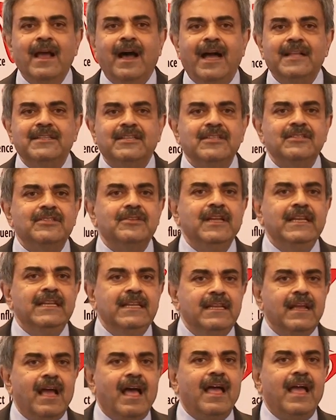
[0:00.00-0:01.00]
I think, sir,
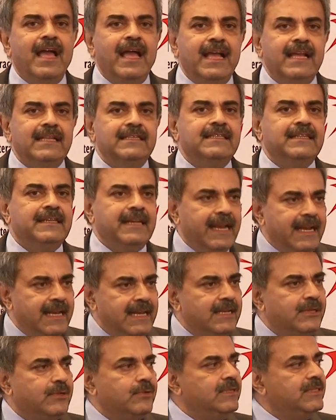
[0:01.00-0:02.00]
India is
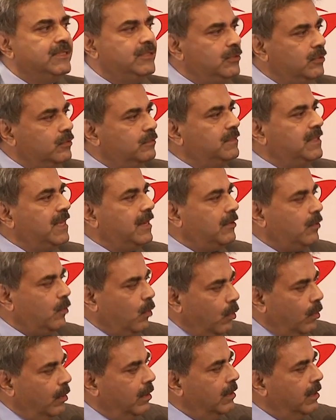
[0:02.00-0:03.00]
ready to assume that
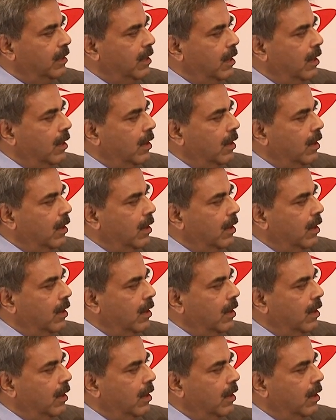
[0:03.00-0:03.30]
role